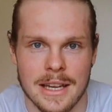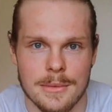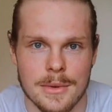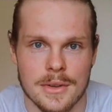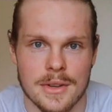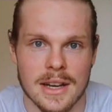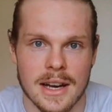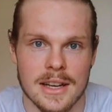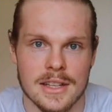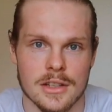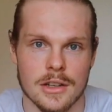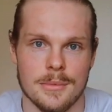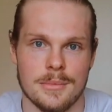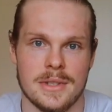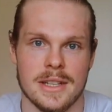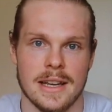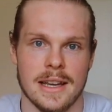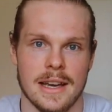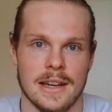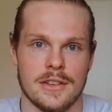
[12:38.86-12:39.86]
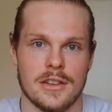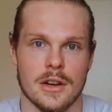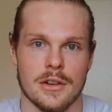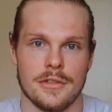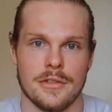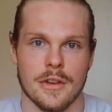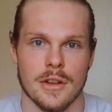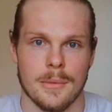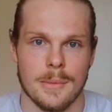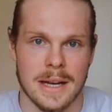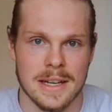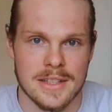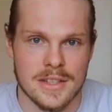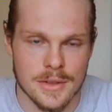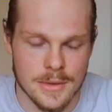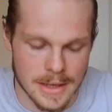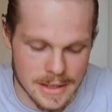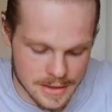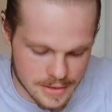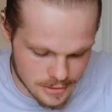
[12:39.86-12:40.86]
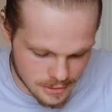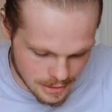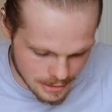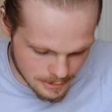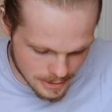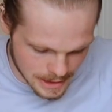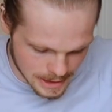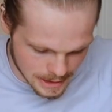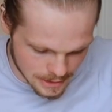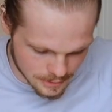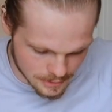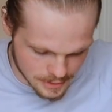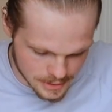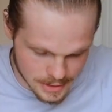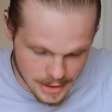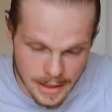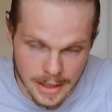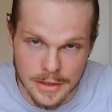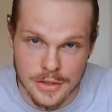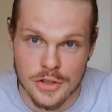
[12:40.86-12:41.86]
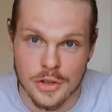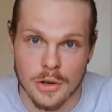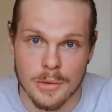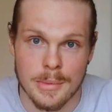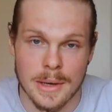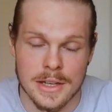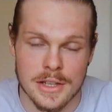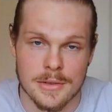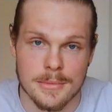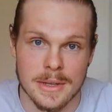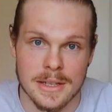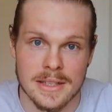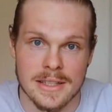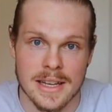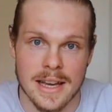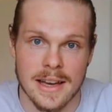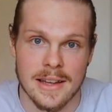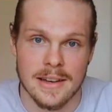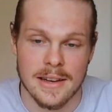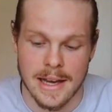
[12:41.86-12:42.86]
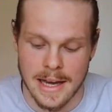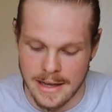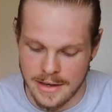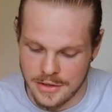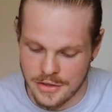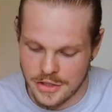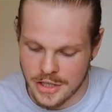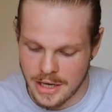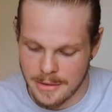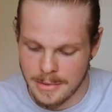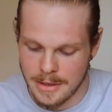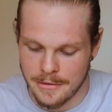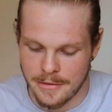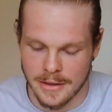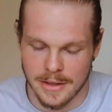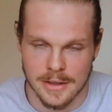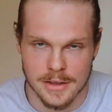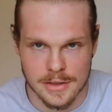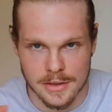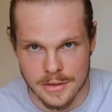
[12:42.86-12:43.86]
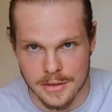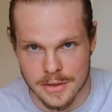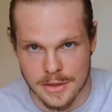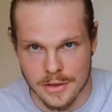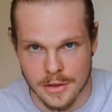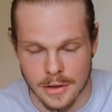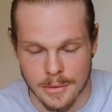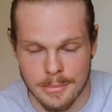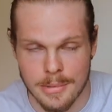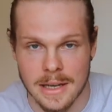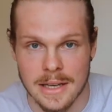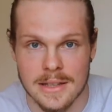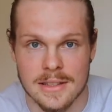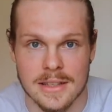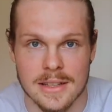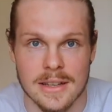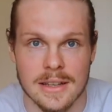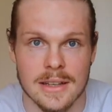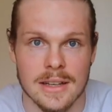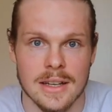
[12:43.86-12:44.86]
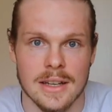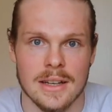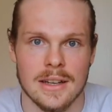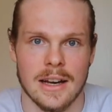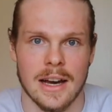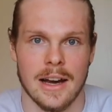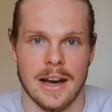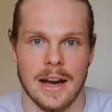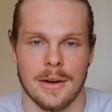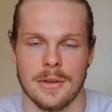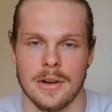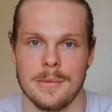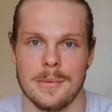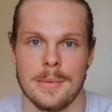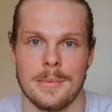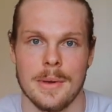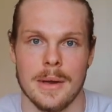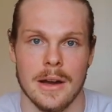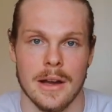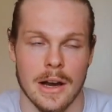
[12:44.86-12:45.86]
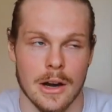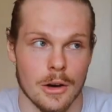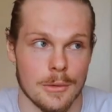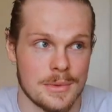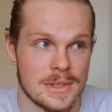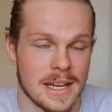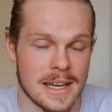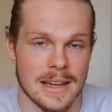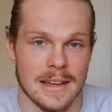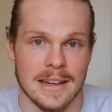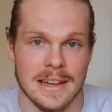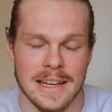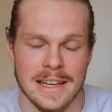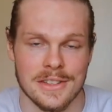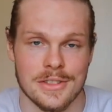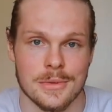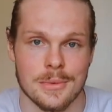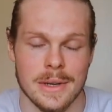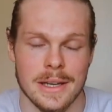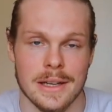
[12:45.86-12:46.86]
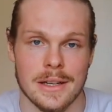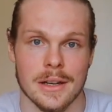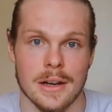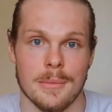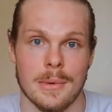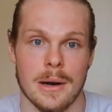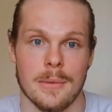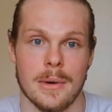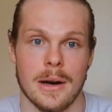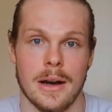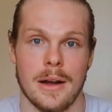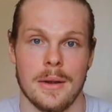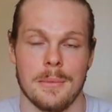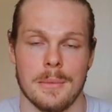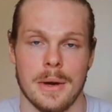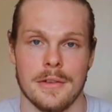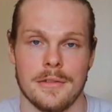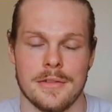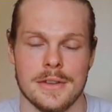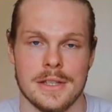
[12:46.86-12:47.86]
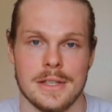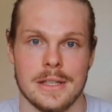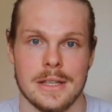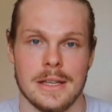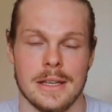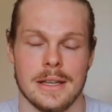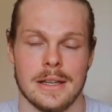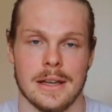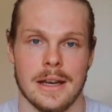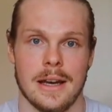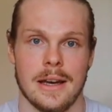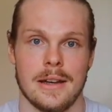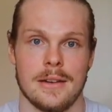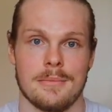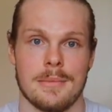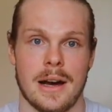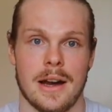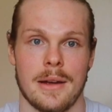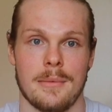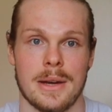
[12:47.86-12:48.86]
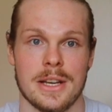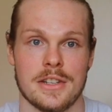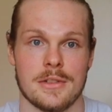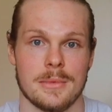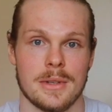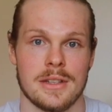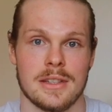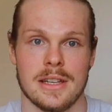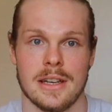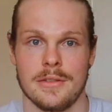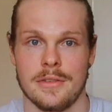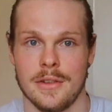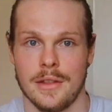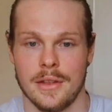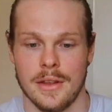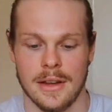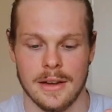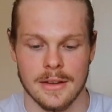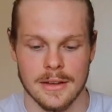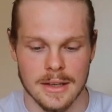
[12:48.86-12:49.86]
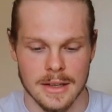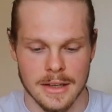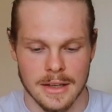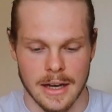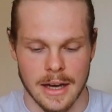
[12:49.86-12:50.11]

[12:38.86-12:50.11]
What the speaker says: keep you guys updated. Go follow my two Instagram accounts, joelbenjamin10 and jb_fitness_pt. I'm gonna be updating each week about my physique and my measurements and everything.